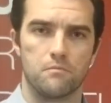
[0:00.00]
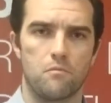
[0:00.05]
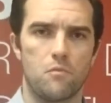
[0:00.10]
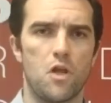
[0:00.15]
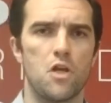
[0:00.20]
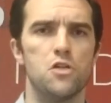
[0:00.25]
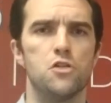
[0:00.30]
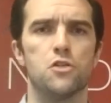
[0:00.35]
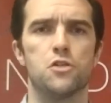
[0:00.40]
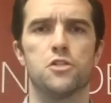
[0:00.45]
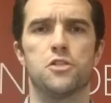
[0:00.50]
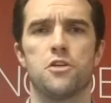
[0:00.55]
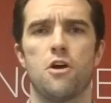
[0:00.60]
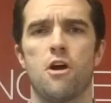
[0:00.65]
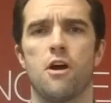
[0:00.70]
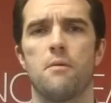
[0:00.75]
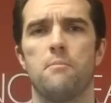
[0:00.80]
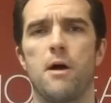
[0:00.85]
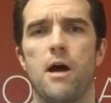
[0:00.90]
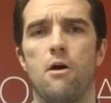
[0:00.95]
So let's
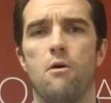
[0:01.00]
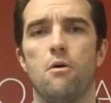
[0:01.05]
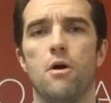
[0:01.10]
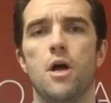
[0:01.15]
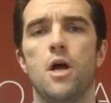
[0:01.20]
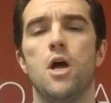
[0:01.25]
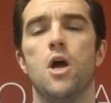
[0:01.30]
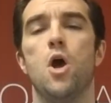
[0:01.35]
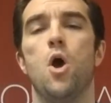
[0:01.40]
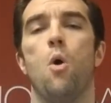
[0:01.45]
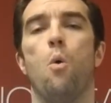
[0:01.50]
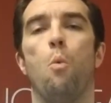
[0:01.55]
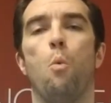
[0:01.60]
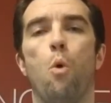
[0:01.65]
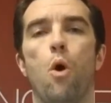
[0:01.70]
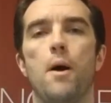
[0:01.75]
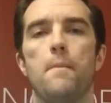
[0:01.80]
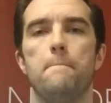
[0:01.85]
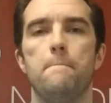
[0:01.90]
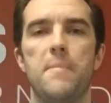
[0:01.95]
talk about
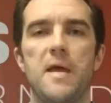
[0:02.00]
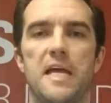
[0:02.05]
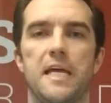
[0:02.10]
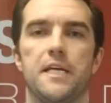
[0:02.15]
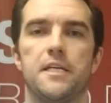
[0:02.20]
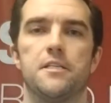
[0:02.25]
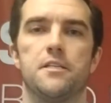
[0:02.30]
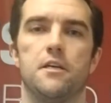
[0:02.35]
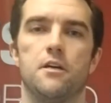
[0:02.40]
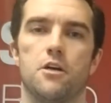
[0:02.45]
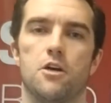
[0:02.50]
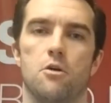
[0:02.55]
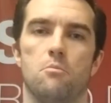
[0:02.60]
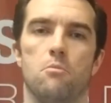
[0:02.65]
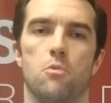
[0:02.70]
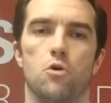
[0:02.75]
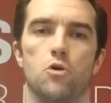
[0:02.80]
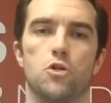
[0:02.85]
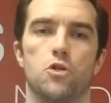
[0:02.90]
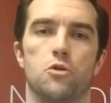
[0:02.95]
what makes a
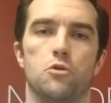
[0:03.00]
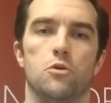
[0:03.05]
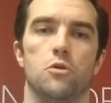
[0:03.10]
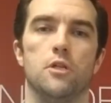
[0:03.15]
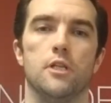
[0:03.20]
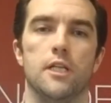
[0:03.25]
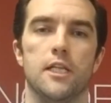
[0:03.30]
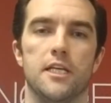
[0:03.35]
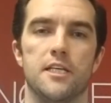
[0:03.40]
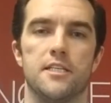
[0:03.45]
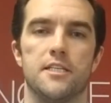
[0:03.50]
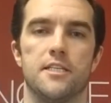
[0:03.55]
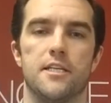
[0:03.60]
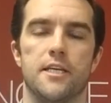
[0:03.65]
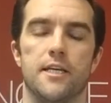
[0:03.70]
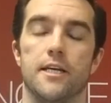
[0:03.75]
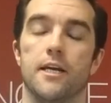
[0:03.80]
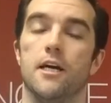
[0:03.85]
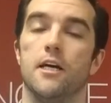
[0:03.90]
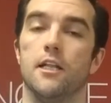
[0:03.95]
commercial
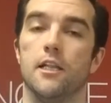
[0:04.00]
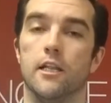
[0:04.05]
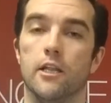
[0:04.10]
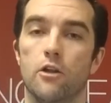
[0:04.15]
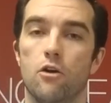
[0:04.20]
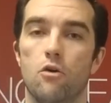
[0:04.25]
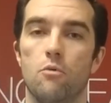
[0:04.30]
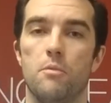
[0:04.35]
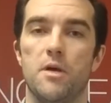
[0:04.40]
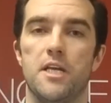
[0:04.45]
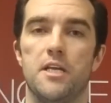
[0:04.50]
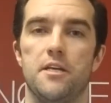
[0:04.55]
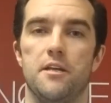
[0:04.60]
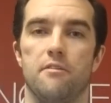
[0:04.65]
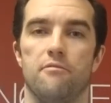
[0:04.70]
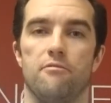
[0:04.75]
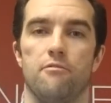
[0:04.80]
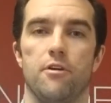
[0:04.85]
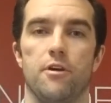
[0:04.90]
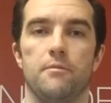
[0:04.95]
listing a little bit
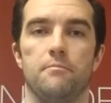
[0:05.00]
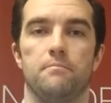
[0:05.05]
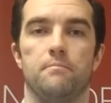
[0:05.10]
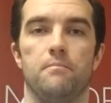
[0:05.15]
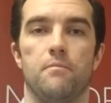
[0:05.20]
different.